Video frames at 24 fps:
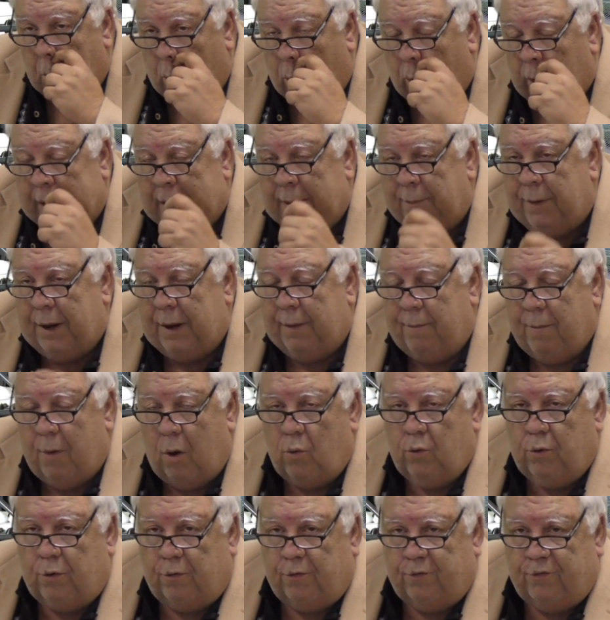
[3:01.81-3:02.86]
Remy
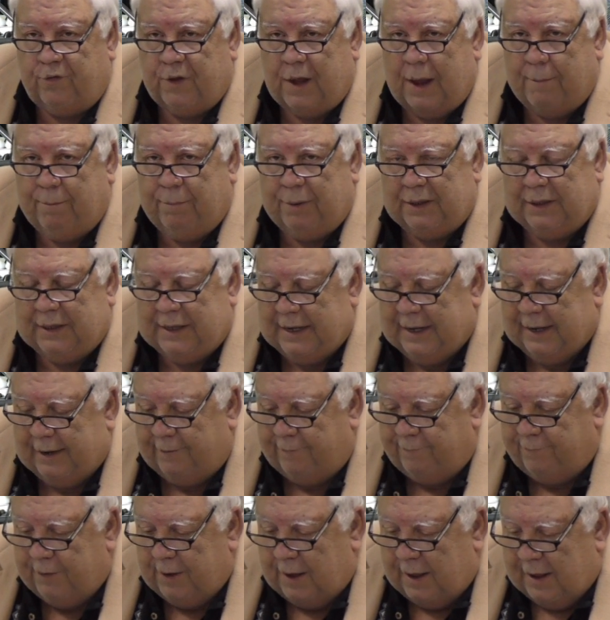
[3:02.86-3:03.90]
motors, I
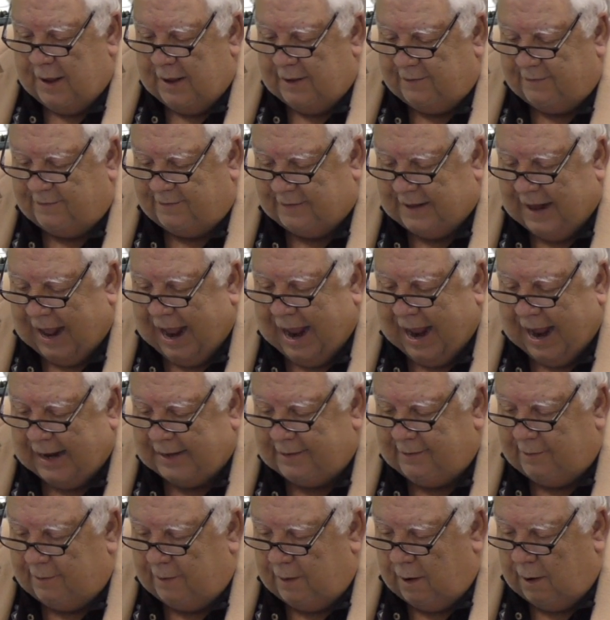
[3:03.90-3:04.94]
believe,
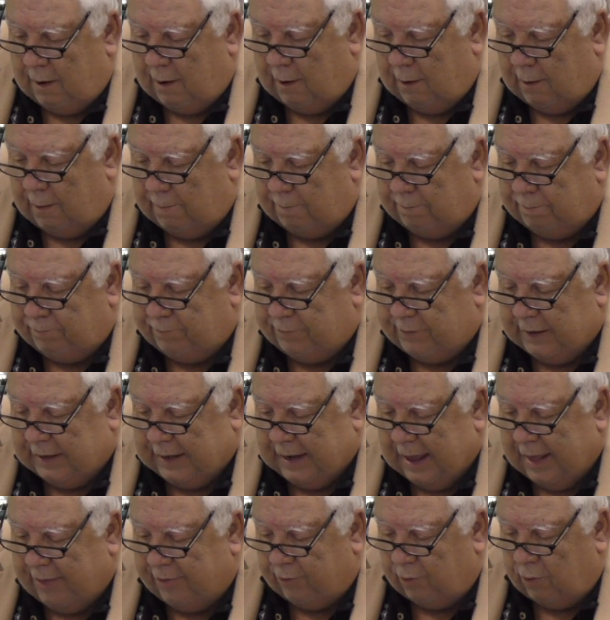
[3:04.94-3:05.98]
stacked um,
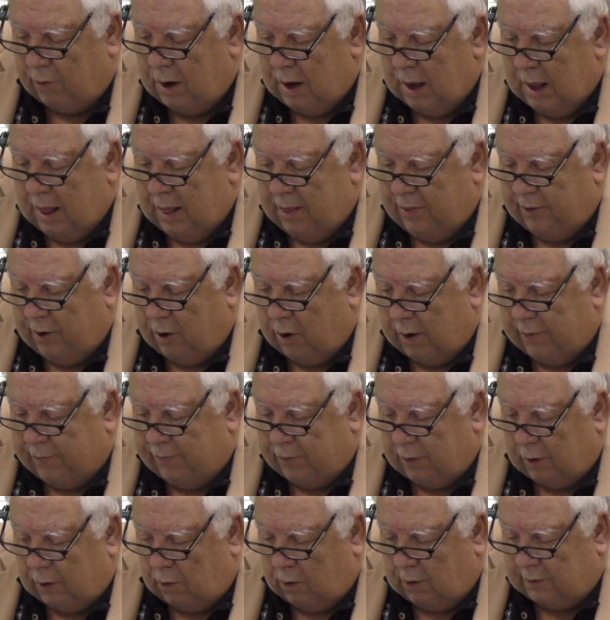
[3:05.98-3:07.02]
together. They're at
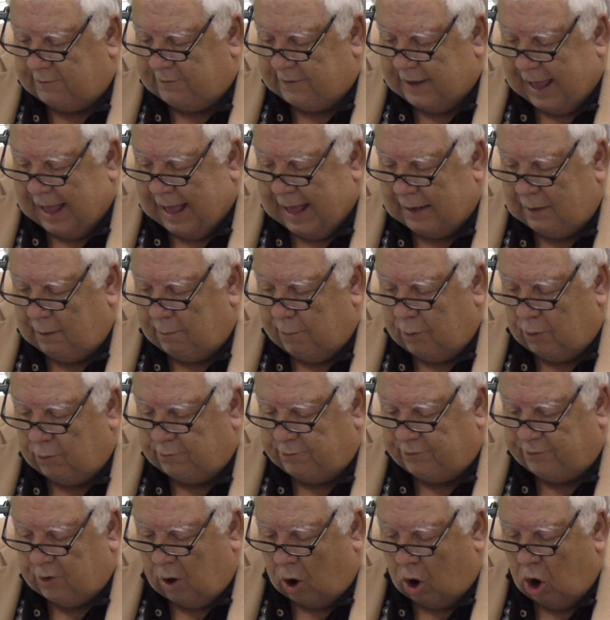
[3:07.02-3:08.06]
the Los
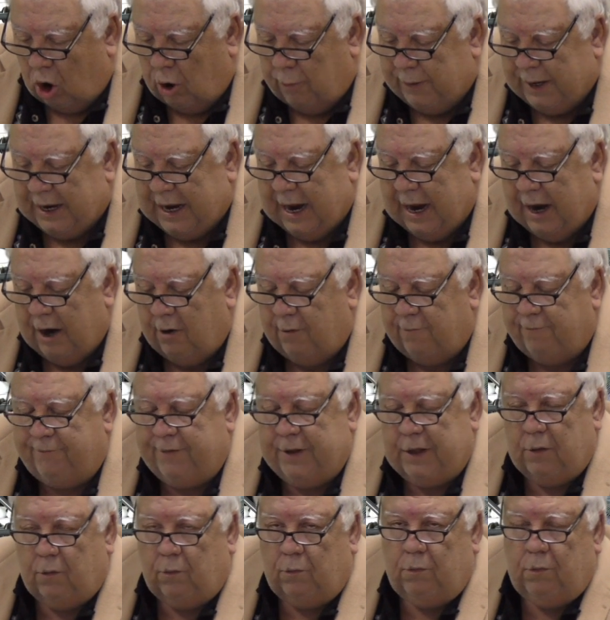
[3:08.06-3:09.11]
Alamos Army
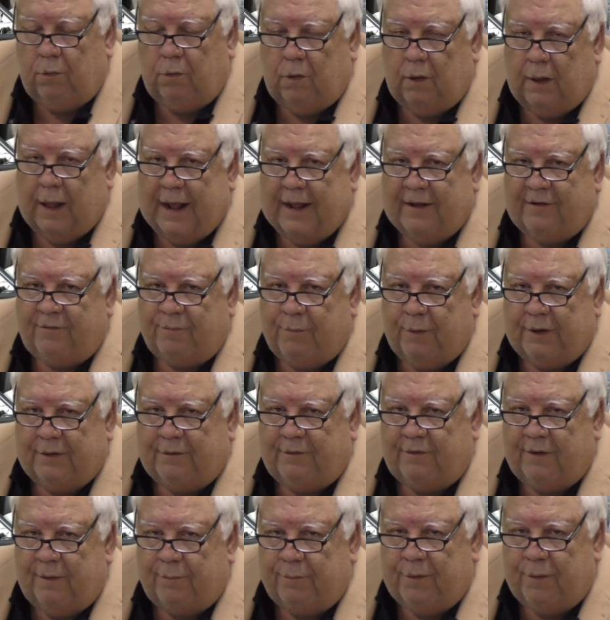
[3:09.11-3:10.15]
Airfield last
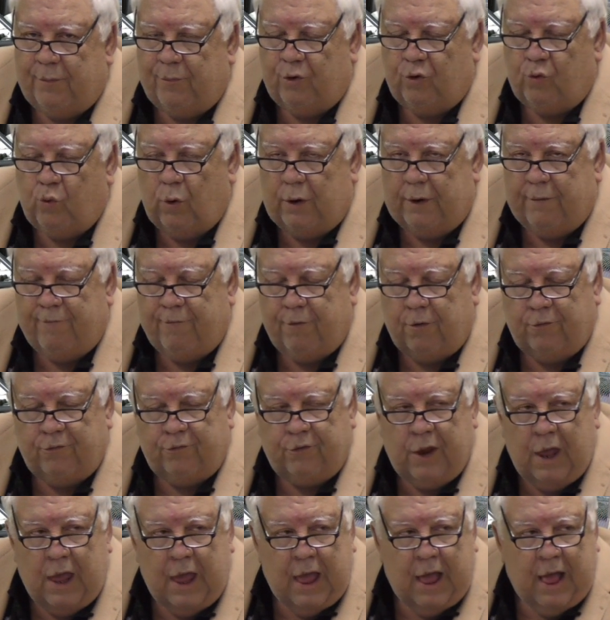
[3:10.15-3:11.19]
month, September
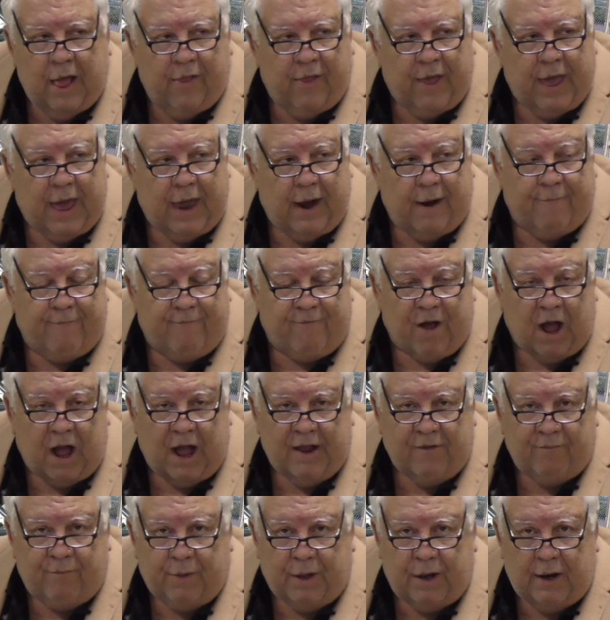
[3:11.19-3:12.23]
21st. They had a
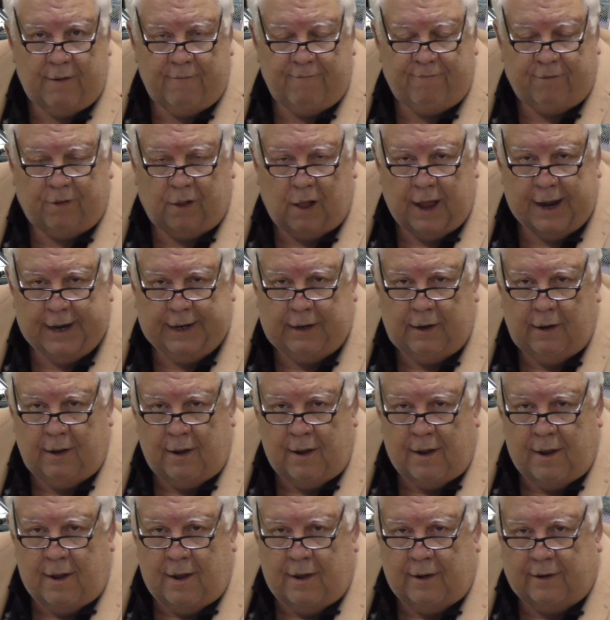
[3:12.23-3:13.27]
five minute flight,
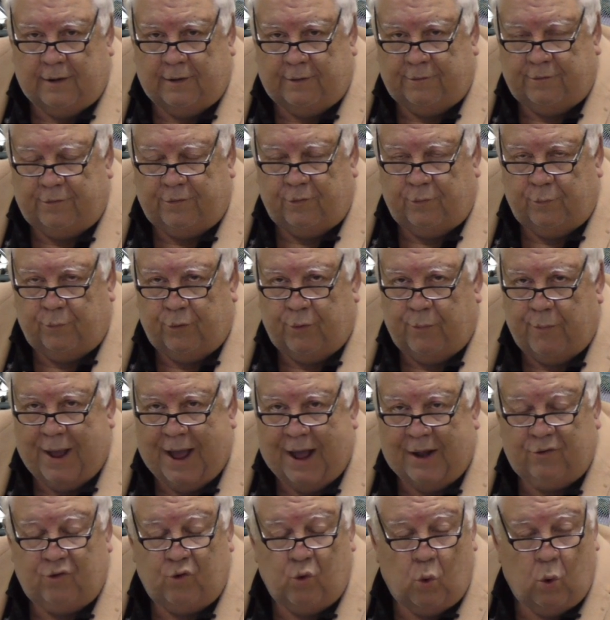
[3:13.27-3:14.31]
consumed
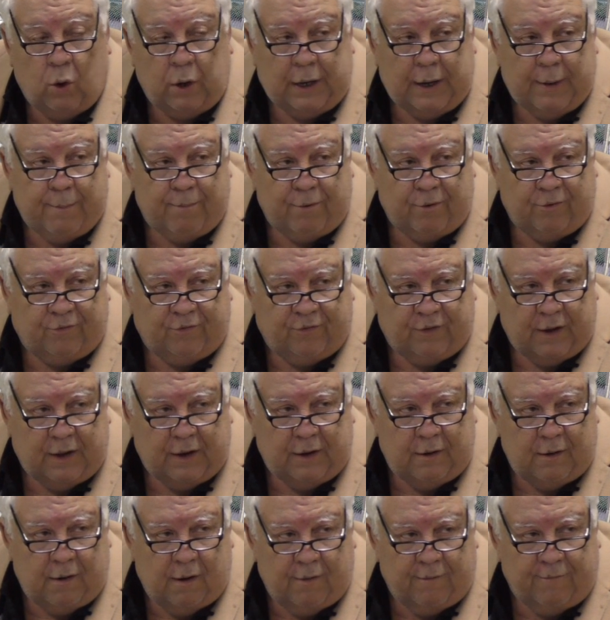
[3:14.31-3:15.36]
about
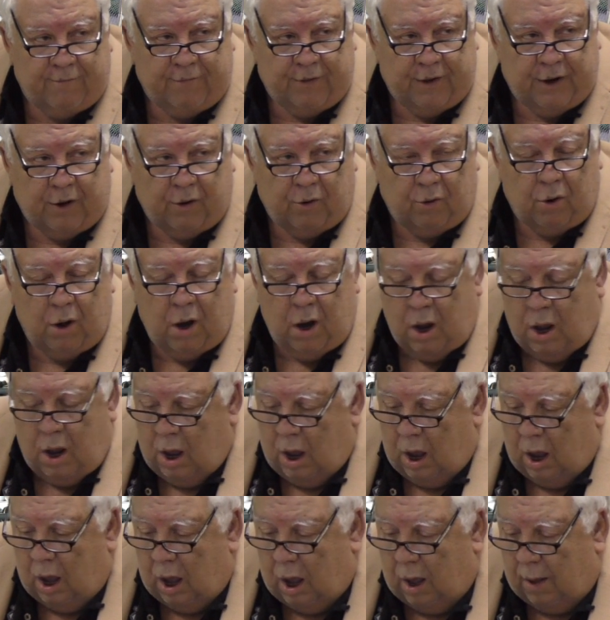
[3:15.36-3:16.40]
20% of their
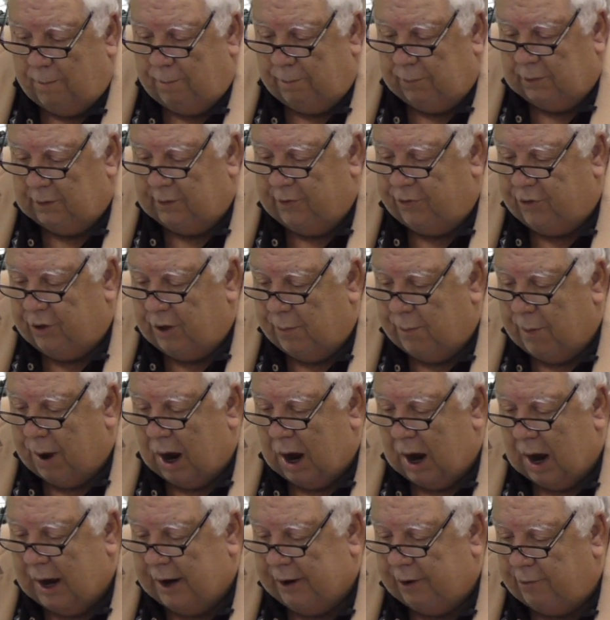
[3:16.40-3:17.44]
um, lithium
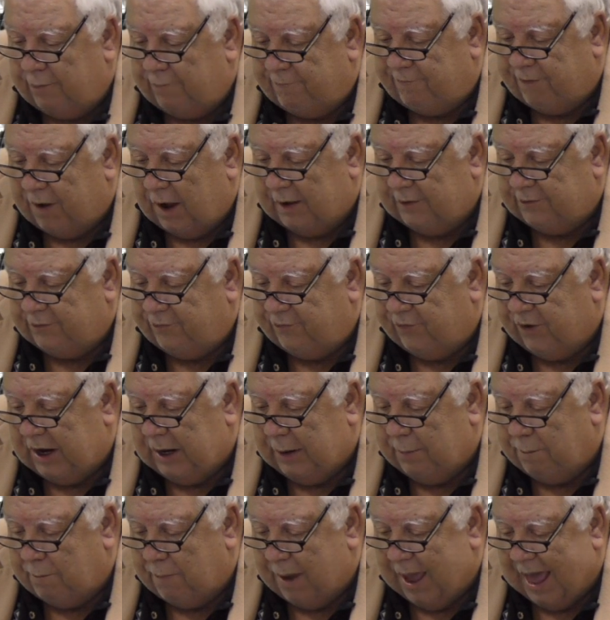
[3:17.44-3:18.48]
iron
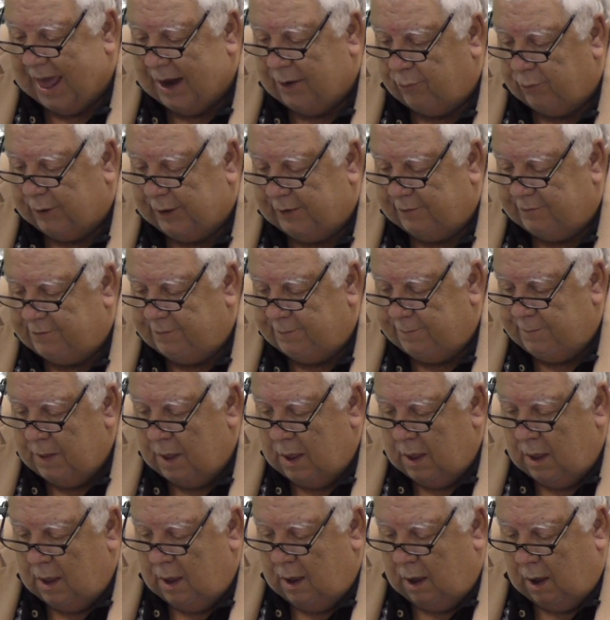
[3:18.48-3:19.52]
phosphate batteries
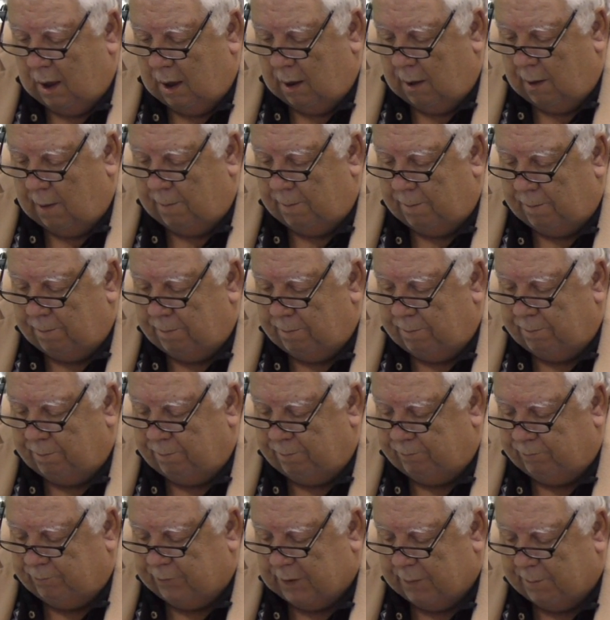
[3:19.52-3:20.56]

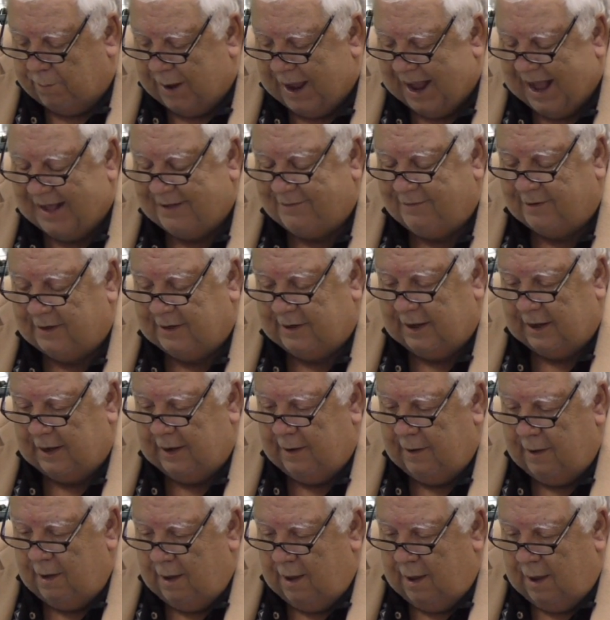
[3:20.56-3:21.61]
um,
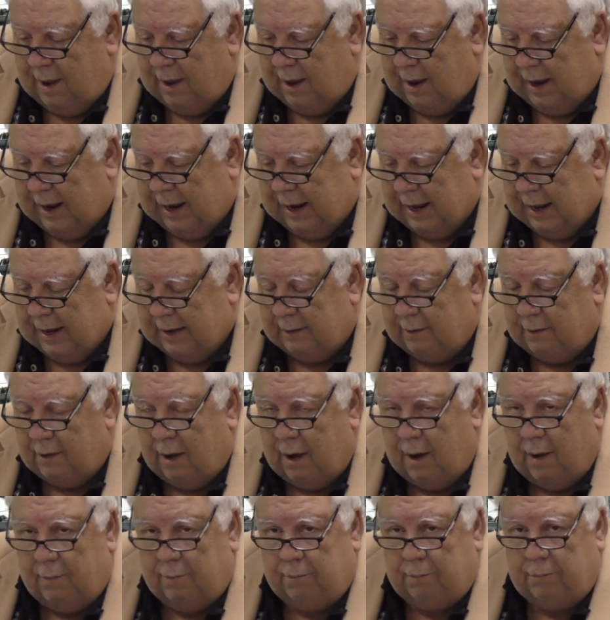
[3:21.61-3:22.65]
capacity. And
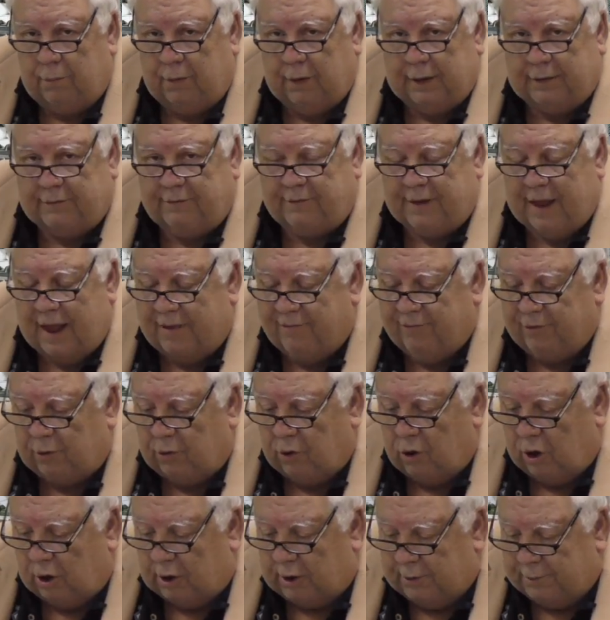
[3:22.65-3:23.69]
um, let's have a
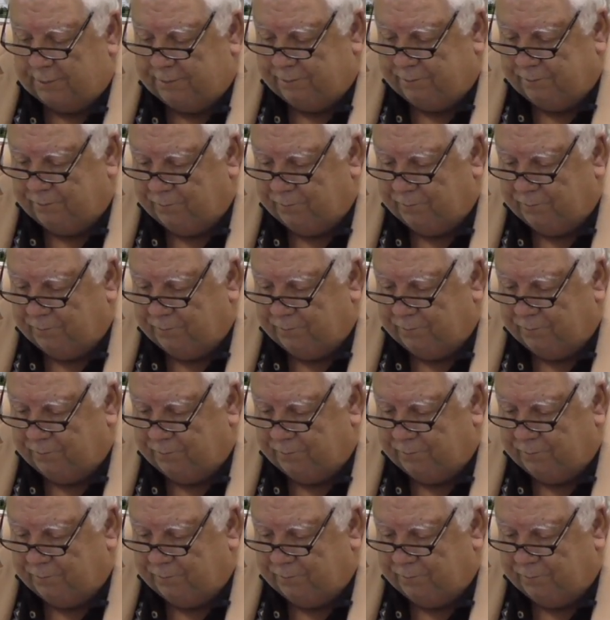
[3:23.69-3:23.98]
look.